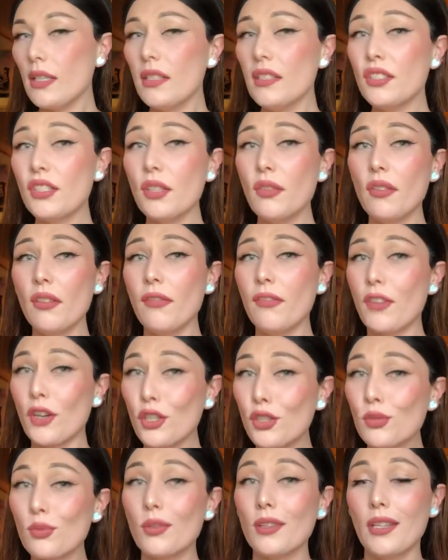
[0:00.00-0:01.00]
So the
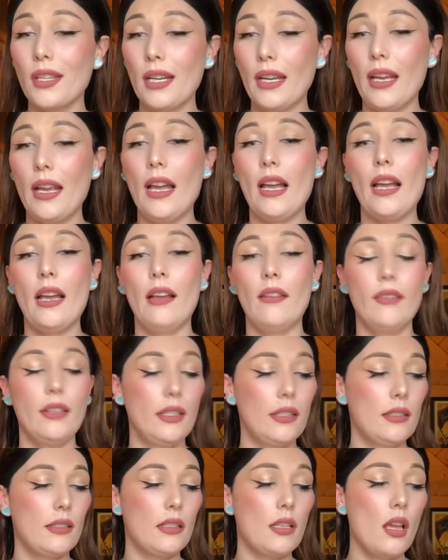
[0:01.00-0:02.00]
first one that I have
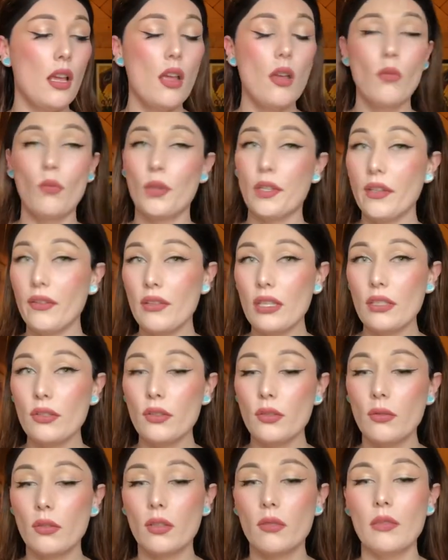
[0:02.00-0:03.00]
is one of their
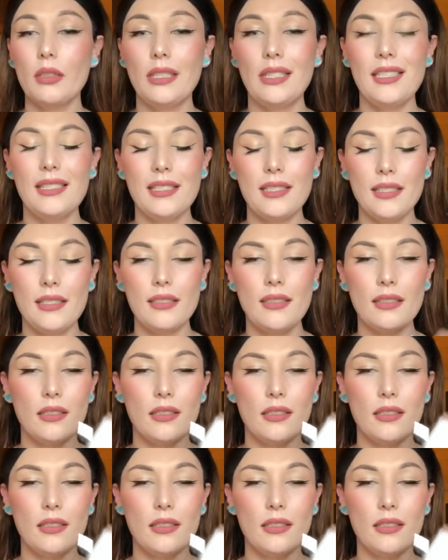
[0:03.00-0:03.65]
newer releases.